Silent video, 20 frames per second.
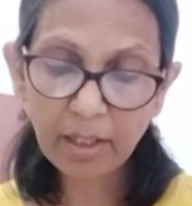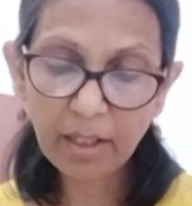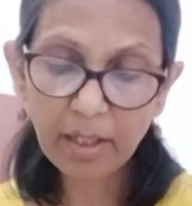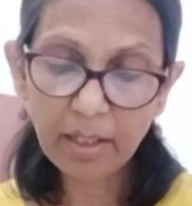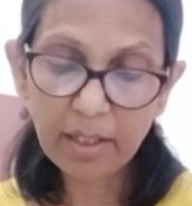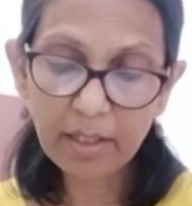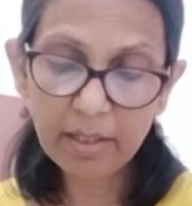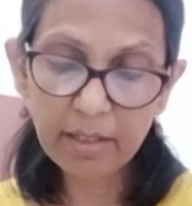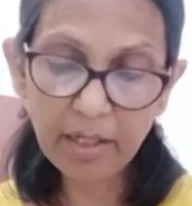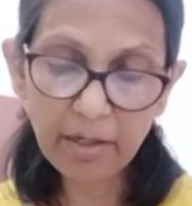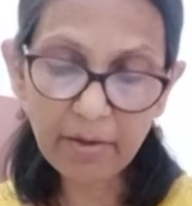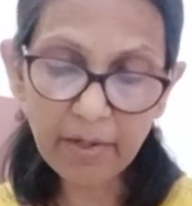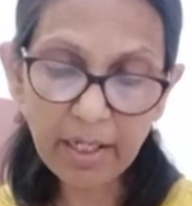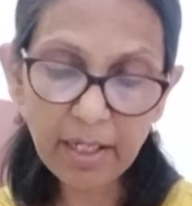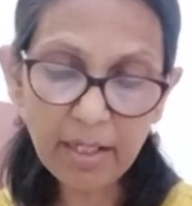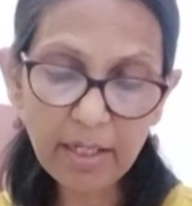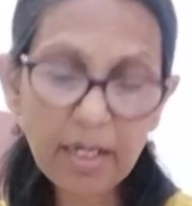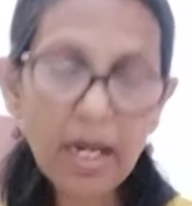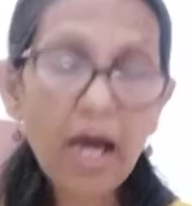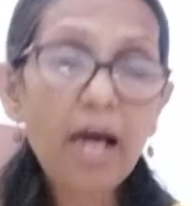
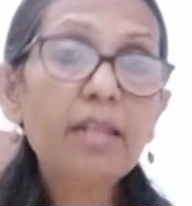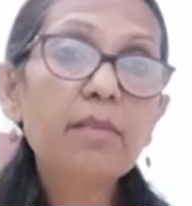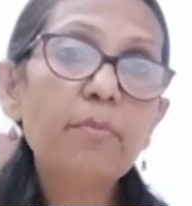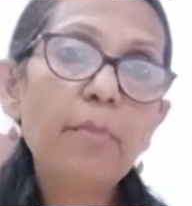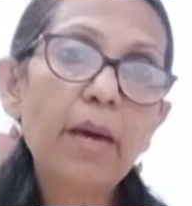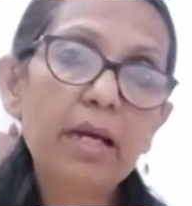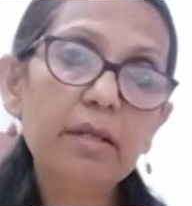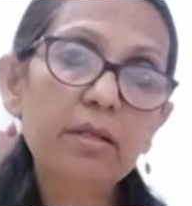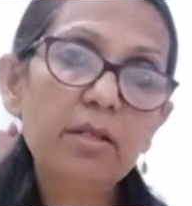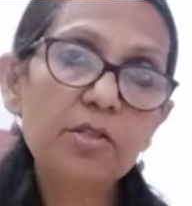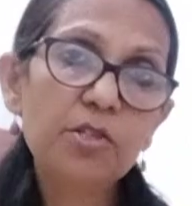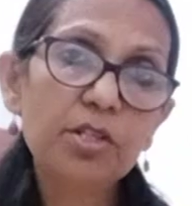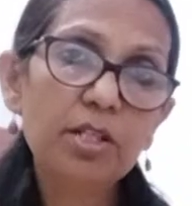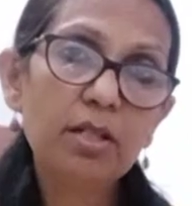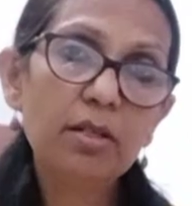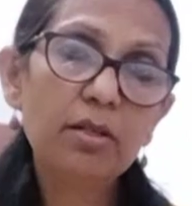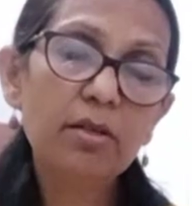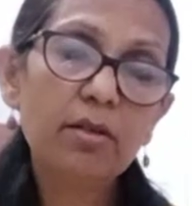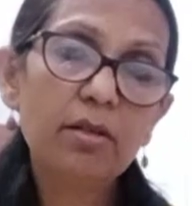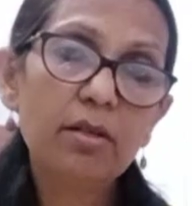Narendranath Banerjee.
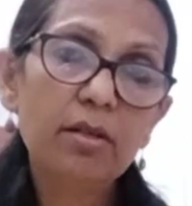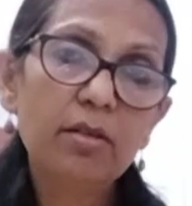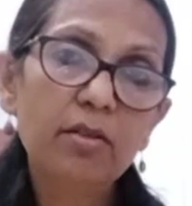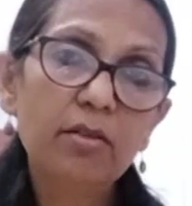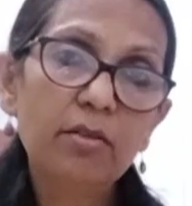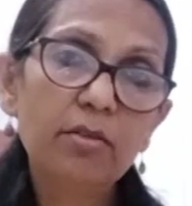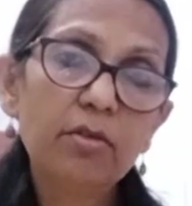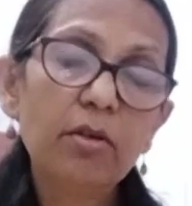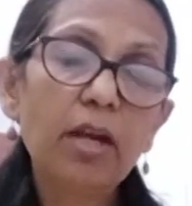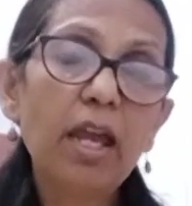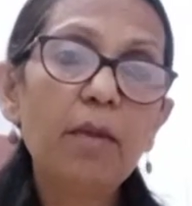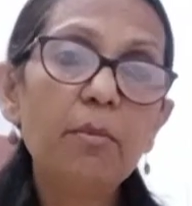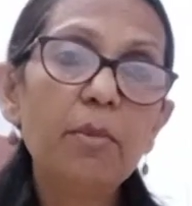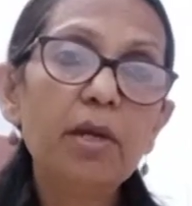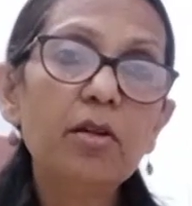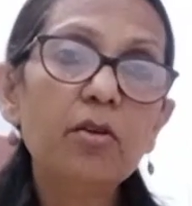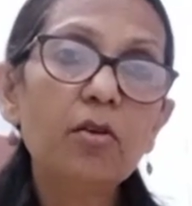So M.N.